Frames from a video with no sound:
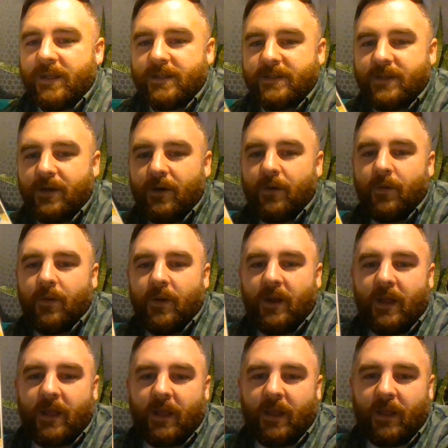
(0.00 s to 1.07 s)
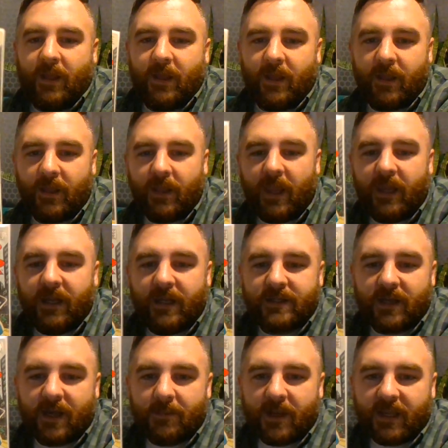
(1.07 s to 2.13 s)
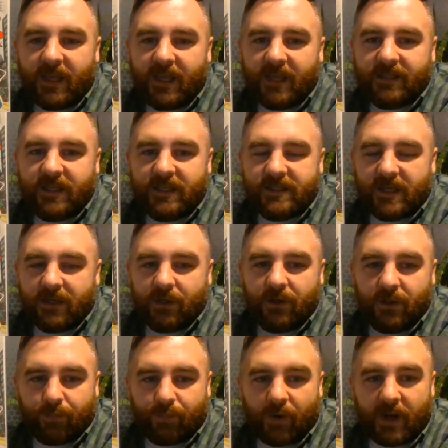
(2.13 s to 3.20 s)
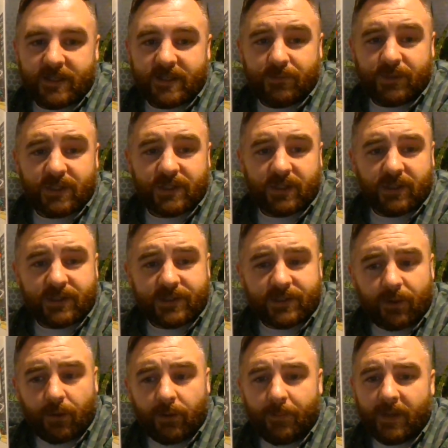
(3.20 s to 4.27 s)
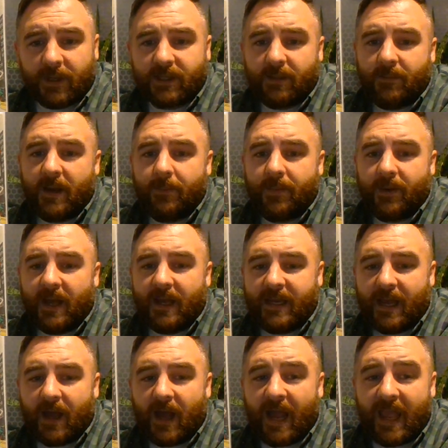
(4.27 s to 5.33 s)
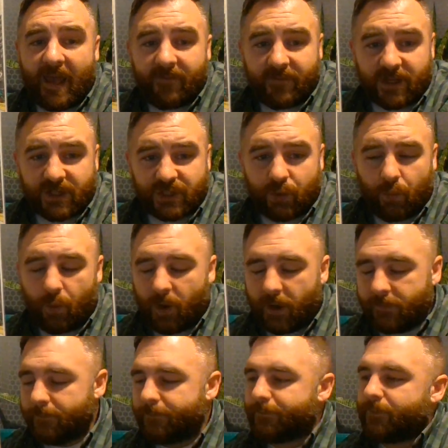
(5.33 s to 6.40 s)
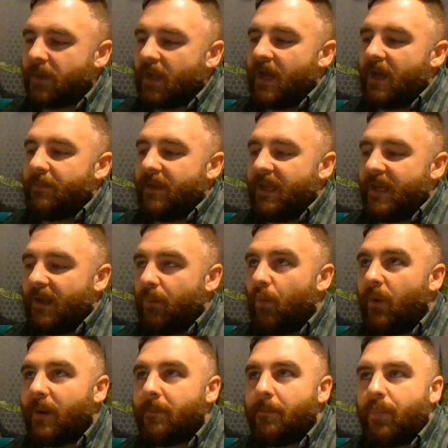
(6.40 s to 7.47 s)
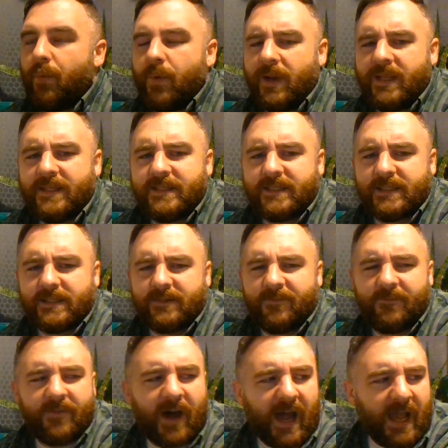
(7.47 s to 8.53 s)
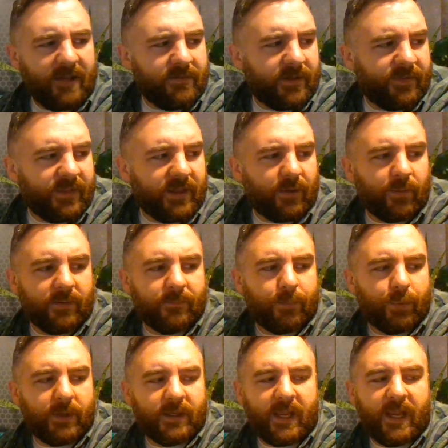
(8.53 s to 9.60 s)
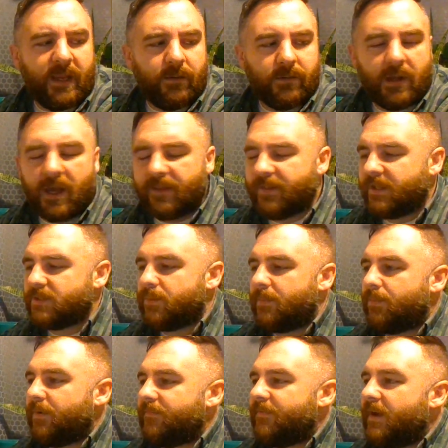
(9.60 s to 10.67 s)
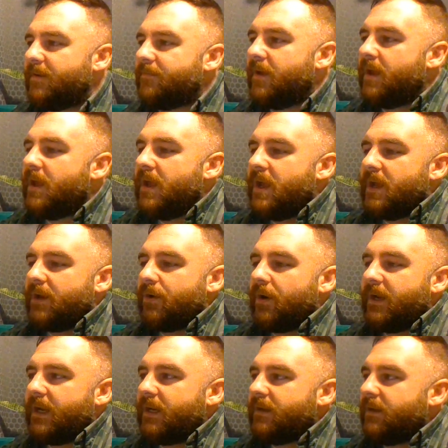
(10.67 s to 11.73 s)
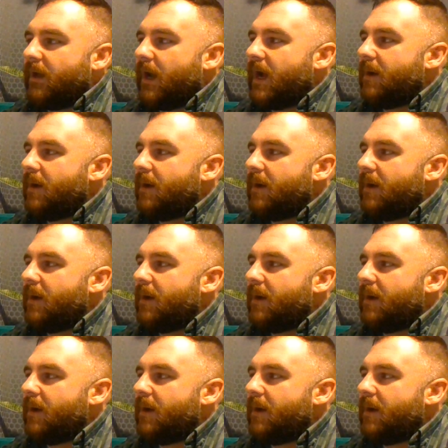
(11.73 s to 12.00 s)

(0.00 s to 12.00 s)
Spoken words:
So anytime I can get these at a good price, I'm just going to slowly pick them up. I have issue 1 in a 1.5, I think, 1.8. No, I think it's 1.5 graded.